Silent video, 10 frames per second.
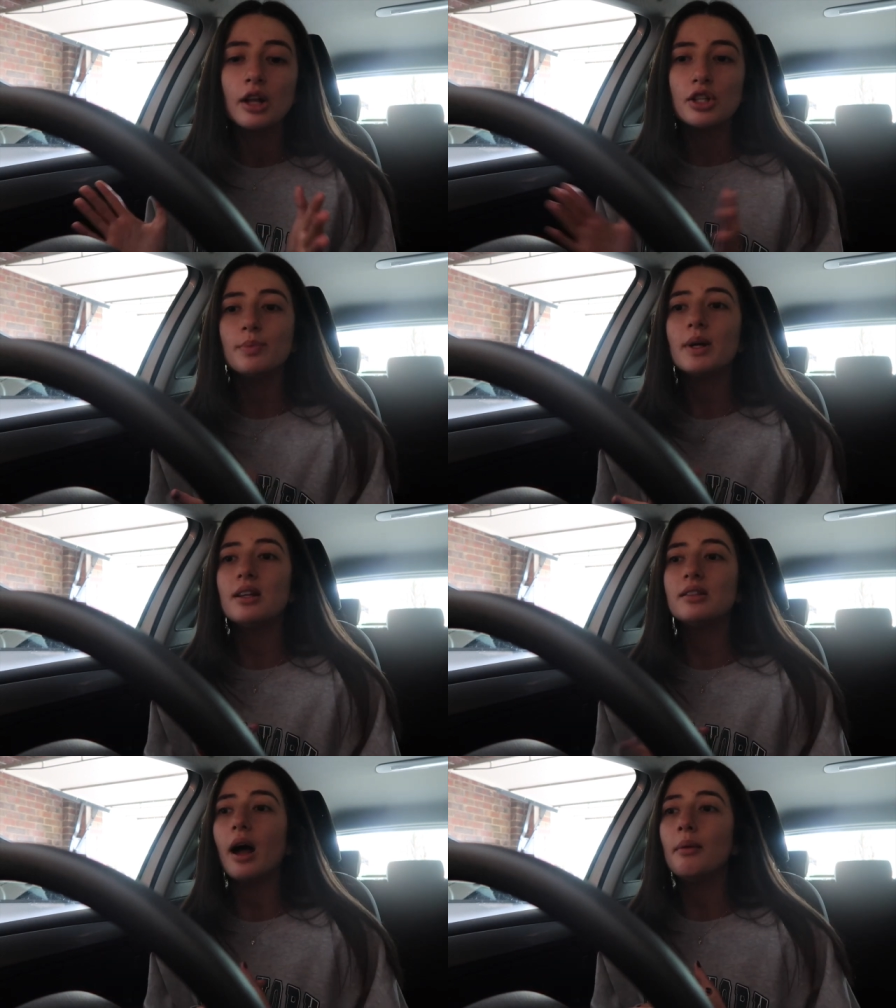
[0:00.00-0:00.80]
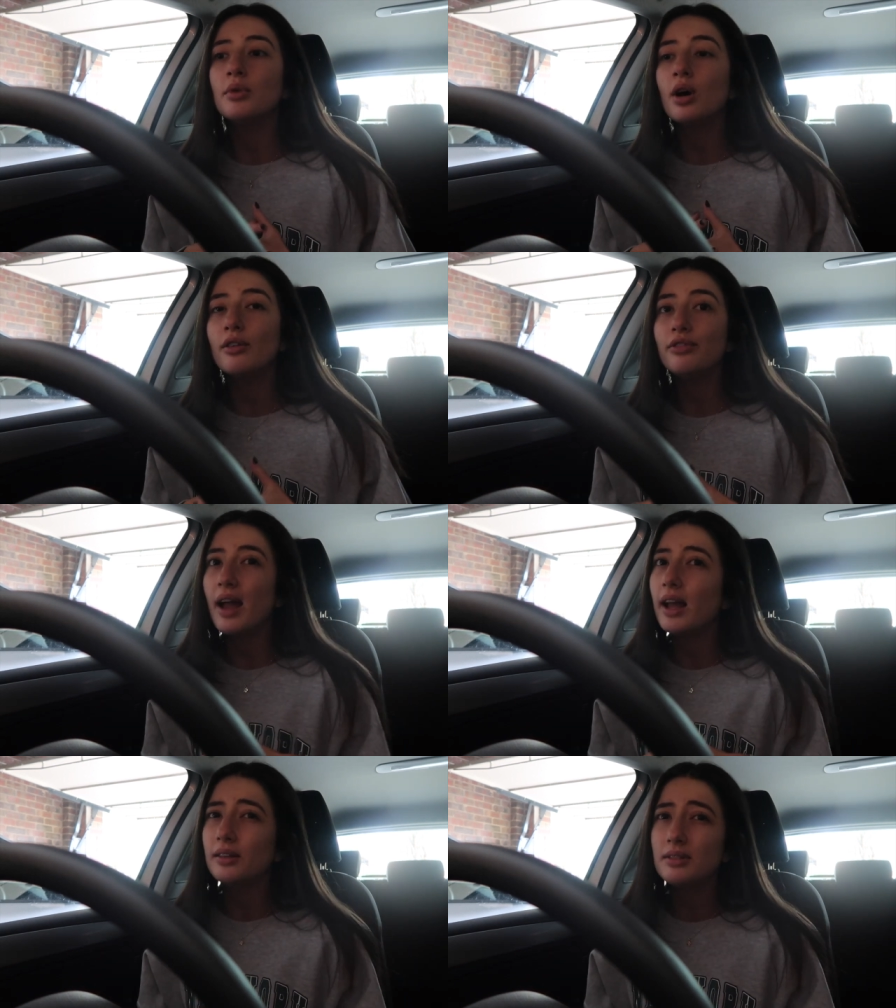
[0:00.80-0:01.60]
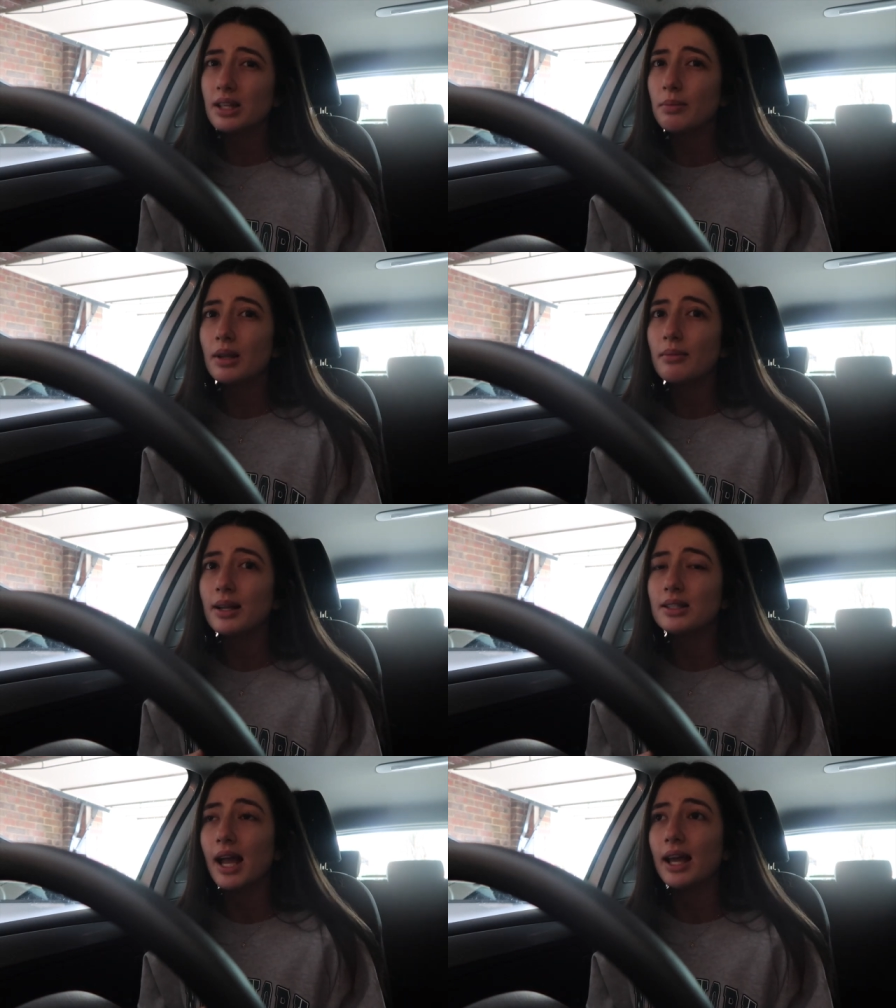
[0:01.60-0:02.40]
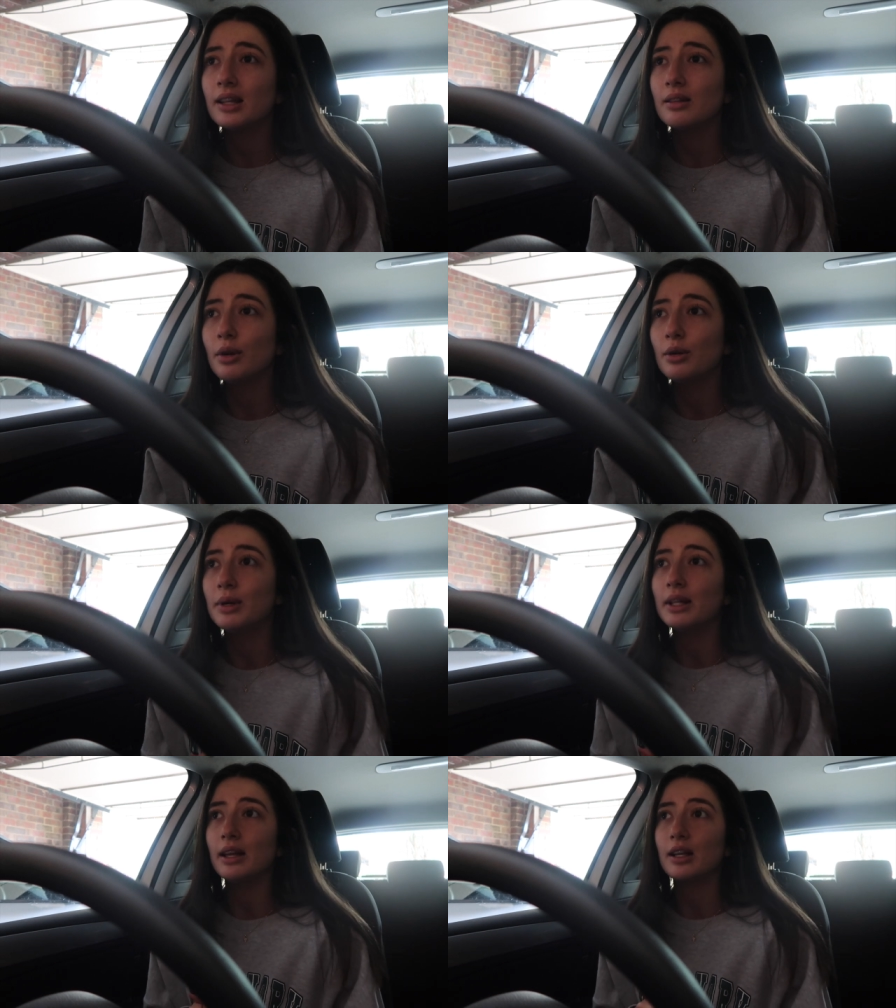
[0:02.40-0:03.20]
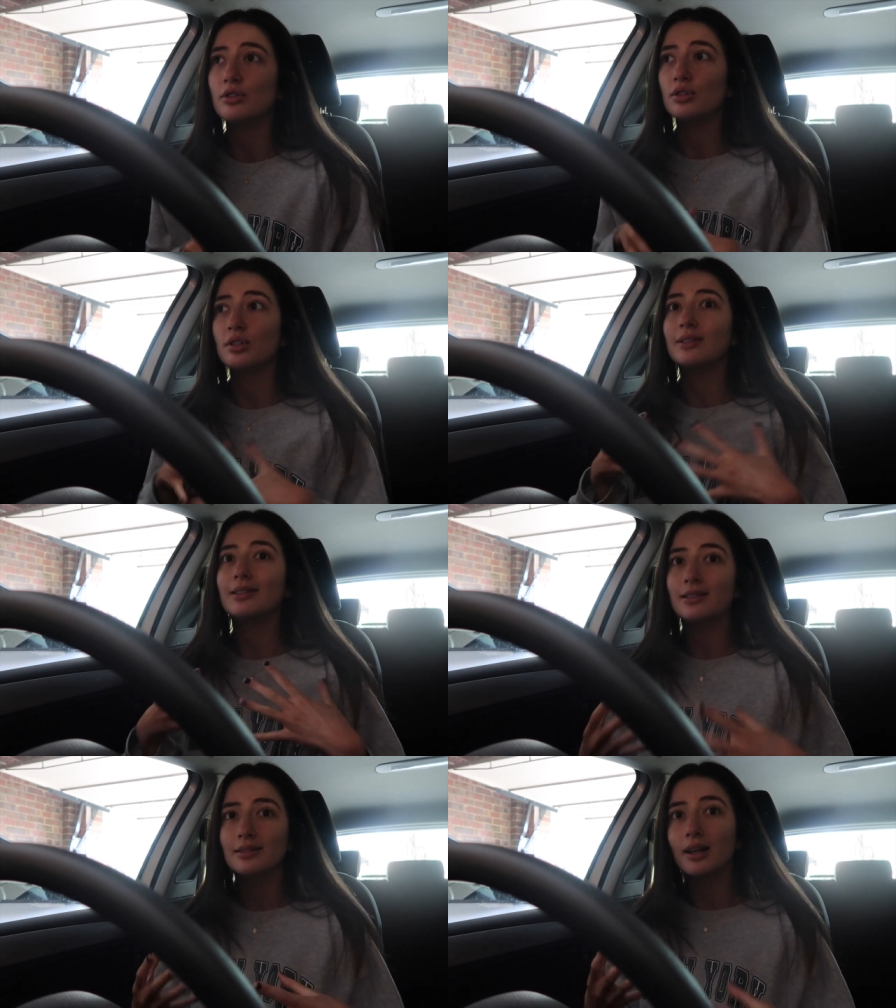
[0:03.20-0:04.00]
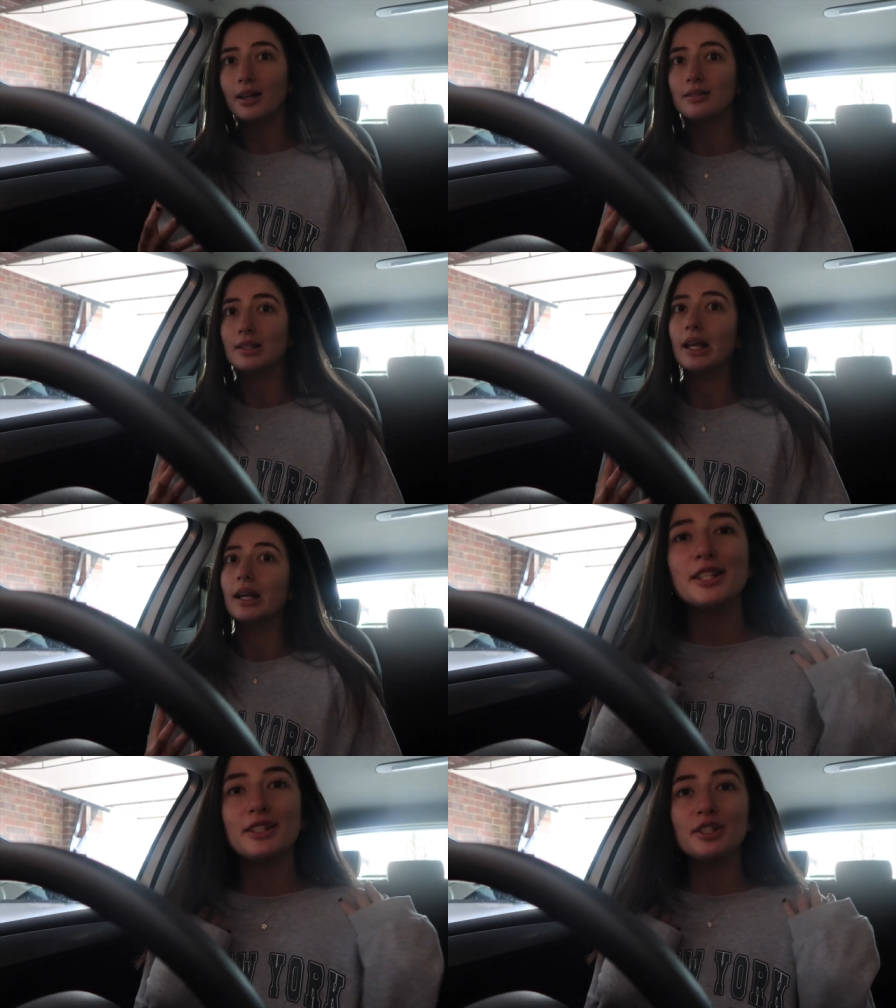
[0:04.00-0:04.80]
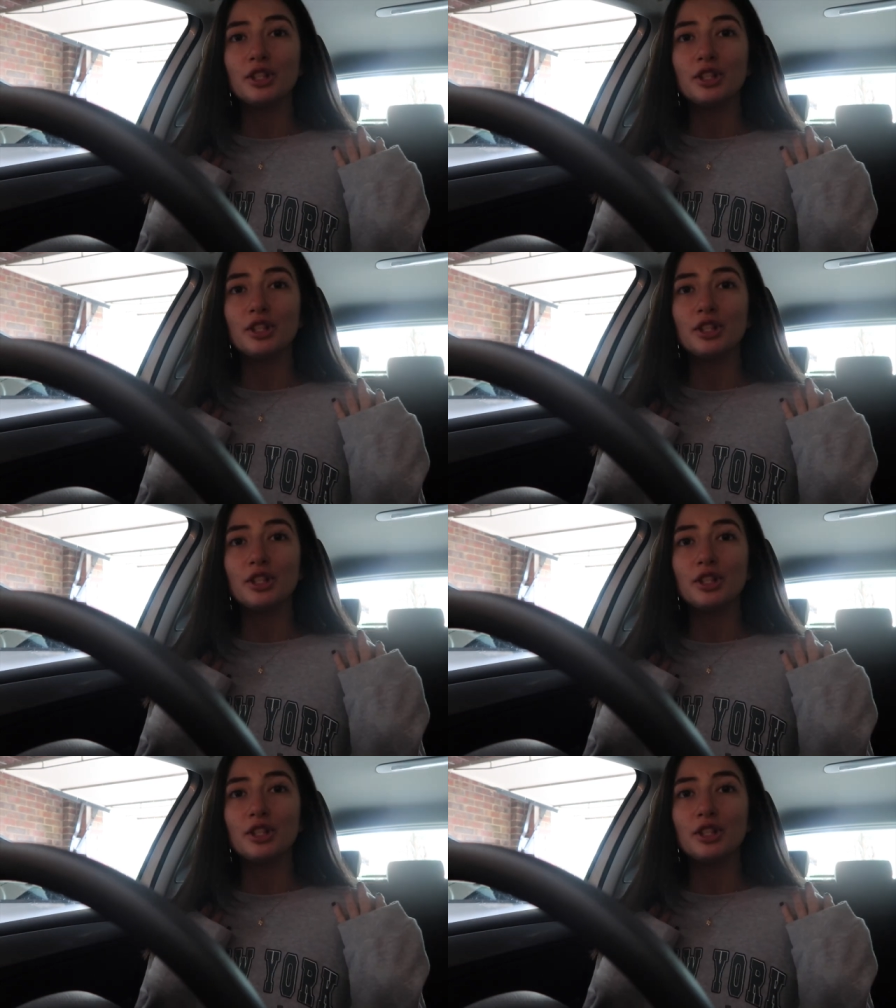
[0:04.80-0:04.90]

just because I'm not a fan of sleeping in my tan at the moment like it's just disgusting this